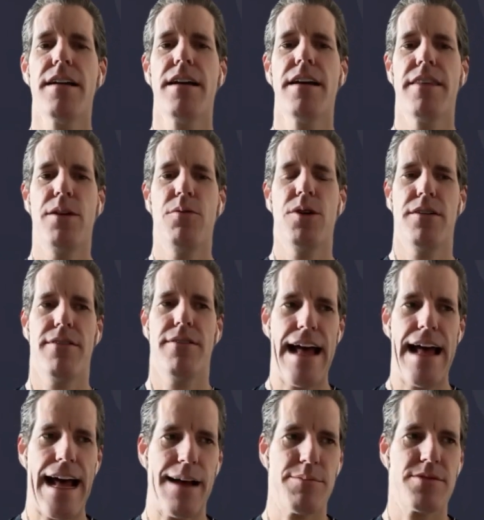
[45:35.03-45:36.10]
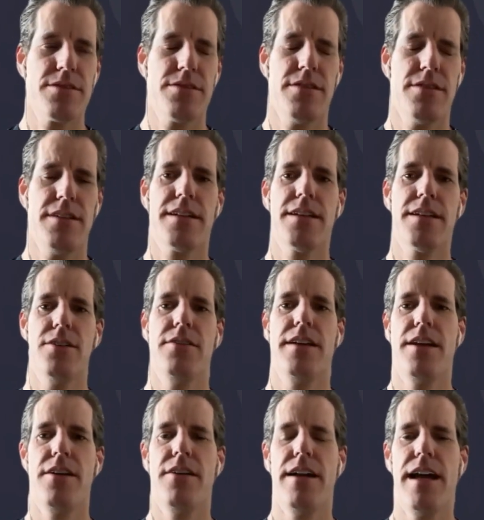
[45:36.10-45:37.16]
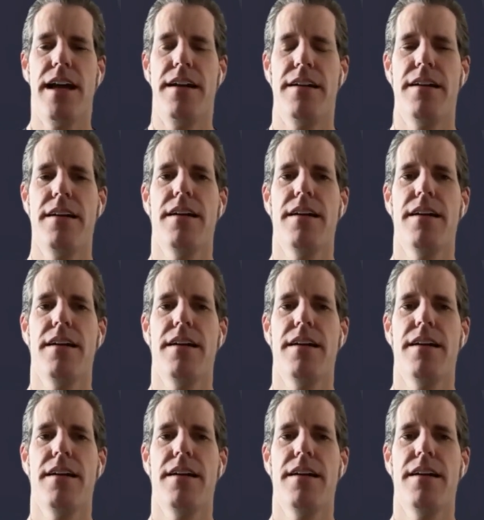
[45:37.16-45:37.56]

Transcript: They would have absolutely killed the internet.